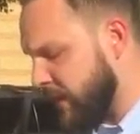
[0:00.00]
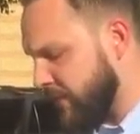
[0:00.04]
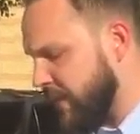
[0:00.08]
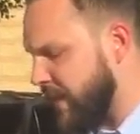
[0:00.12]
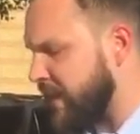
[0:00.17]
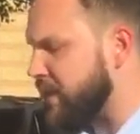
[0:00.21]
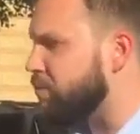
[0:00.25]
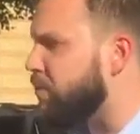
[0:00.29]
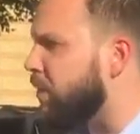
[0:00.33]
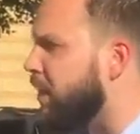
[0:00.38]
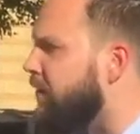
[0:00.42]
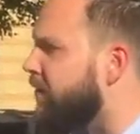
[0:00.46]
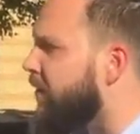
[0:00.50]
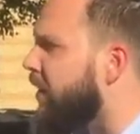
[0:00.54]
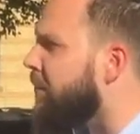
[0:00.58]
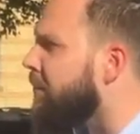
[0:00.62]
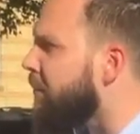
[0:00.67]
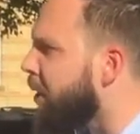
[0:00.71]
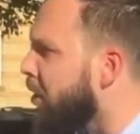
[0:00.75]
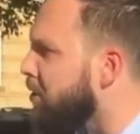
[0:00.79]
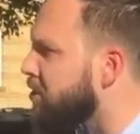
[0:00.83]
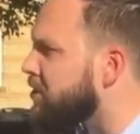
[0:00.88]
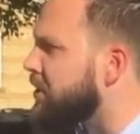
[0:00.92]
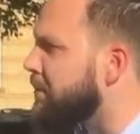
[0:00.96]
That is one of our
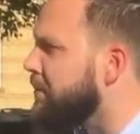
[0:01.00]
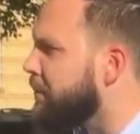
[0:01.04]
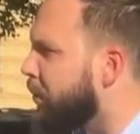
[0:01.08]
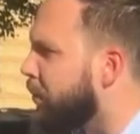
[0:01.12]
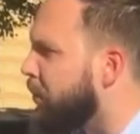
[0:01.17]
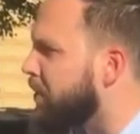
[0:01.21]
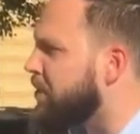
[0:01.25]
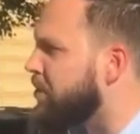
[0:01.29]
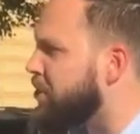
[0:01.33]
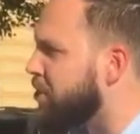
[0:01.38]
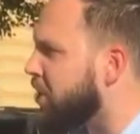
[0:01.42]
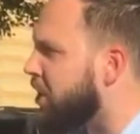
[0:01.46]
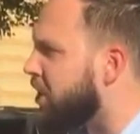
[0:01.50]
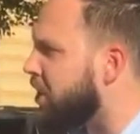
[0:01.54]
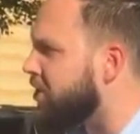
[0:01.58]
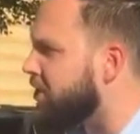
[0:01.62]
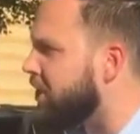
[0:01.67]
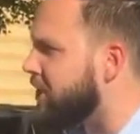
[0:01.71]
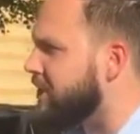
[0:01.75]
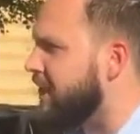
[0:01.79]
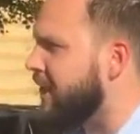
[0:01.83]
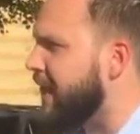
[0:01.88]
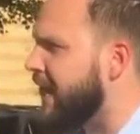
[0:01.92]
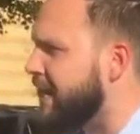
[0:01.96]
most important
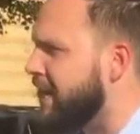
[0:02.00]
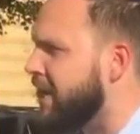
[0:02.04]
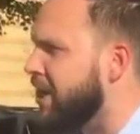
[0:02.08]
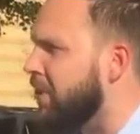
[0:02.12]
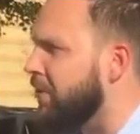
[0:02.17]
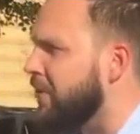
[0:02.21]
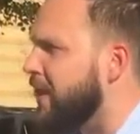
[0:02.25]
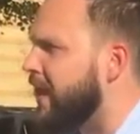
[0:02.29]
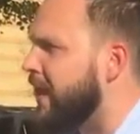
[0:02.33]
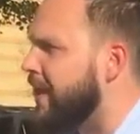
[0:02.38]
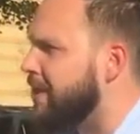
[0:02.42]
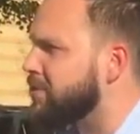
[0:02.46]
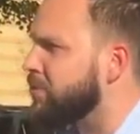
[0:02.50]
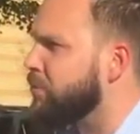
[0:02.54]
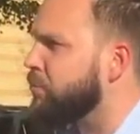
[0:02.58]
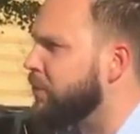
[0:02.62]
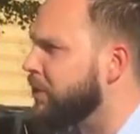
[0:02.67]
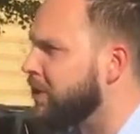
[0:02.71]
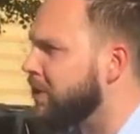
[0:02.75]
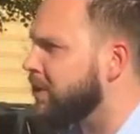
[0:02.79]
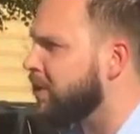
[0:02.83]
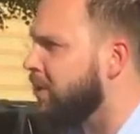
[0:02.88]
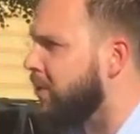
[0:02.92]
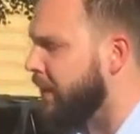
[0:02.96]
charges, and I know that as a
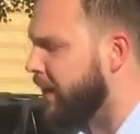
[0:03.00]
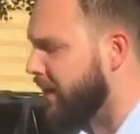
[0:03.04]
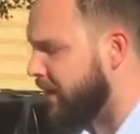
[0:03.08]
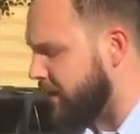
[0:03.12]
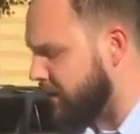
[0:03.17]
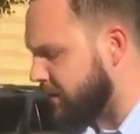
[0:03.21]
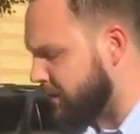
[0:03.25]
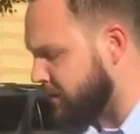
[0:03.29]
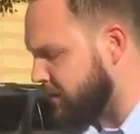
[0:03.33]
real lawyer.